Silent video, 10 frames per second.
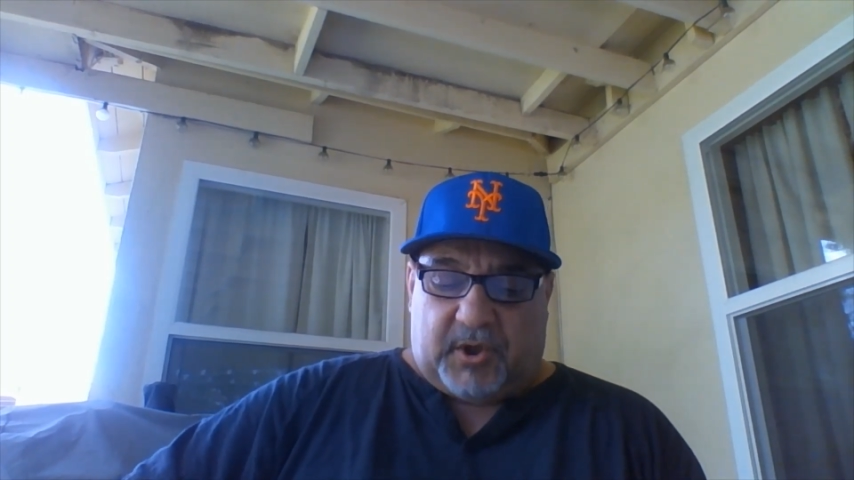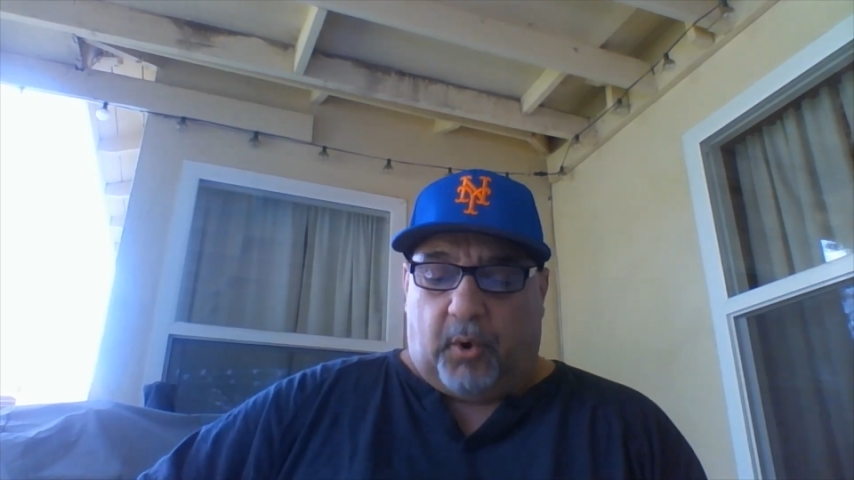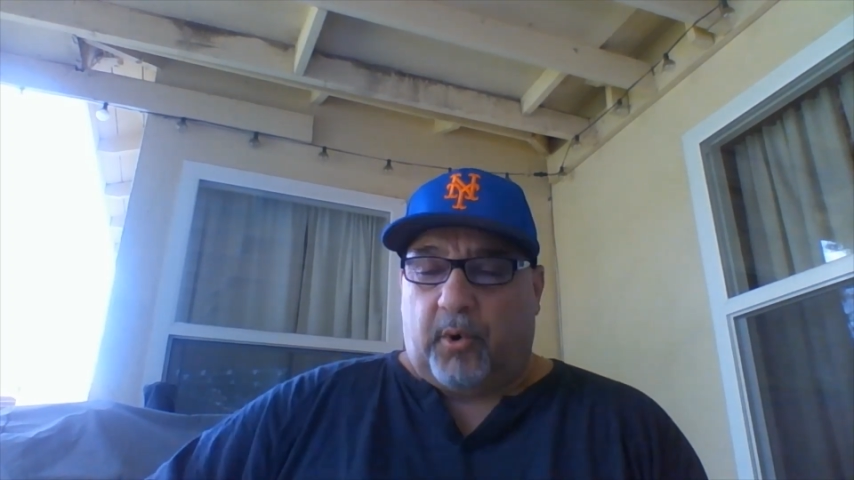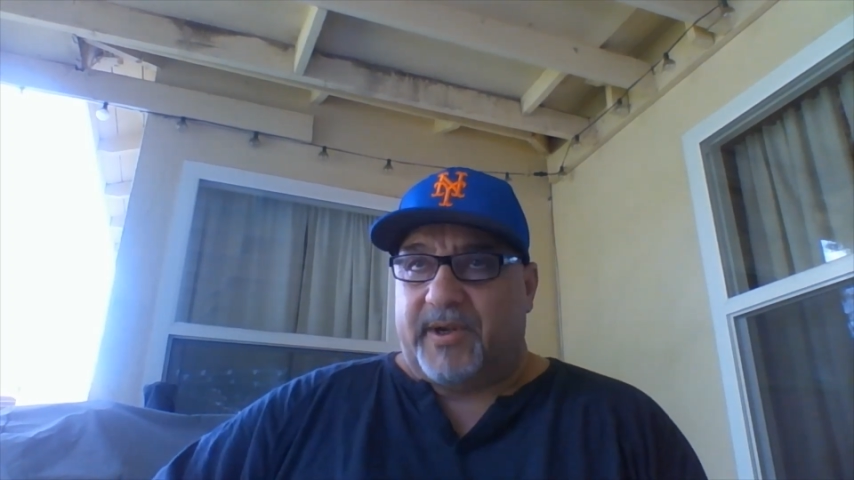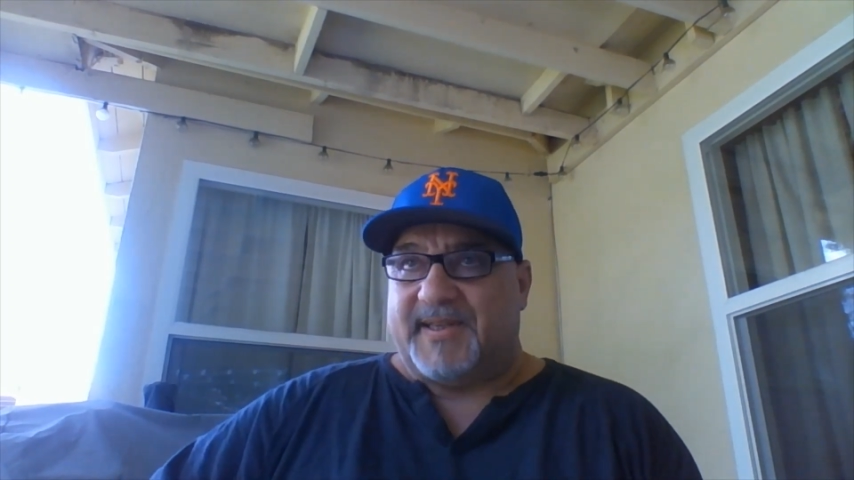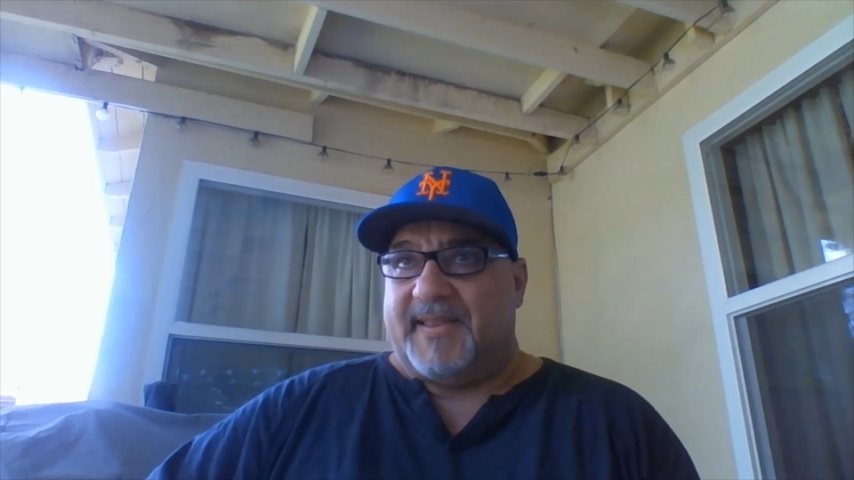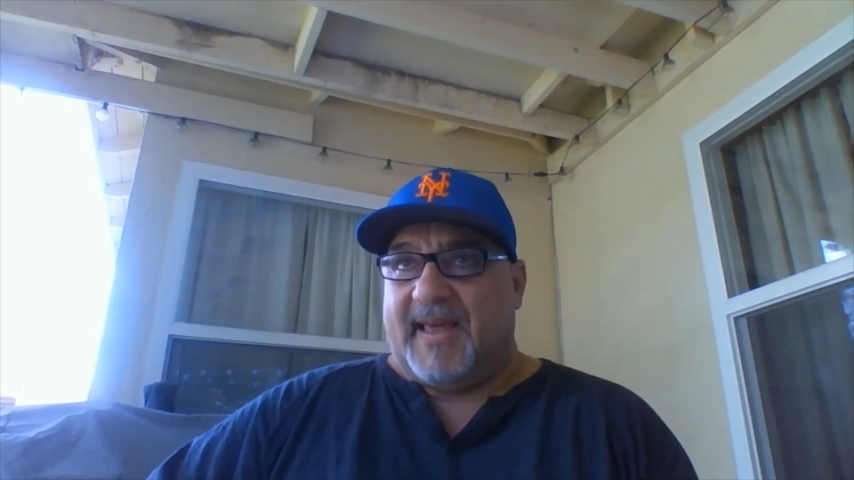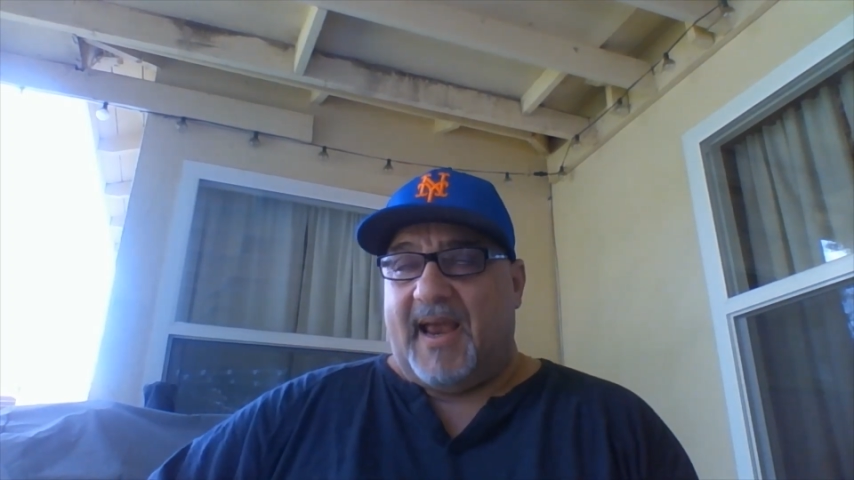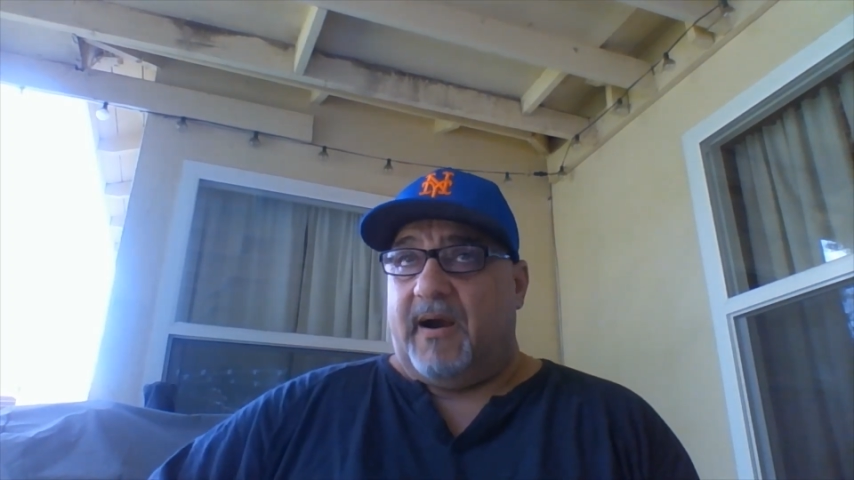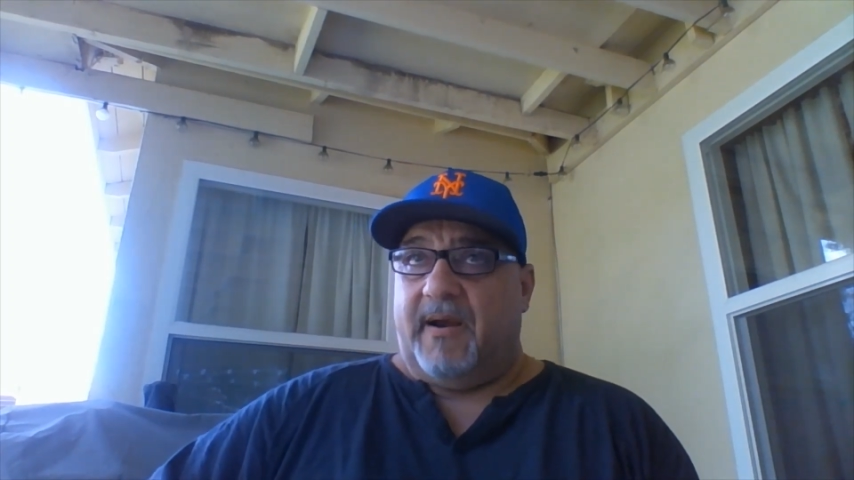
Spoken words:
tortoise and the hare,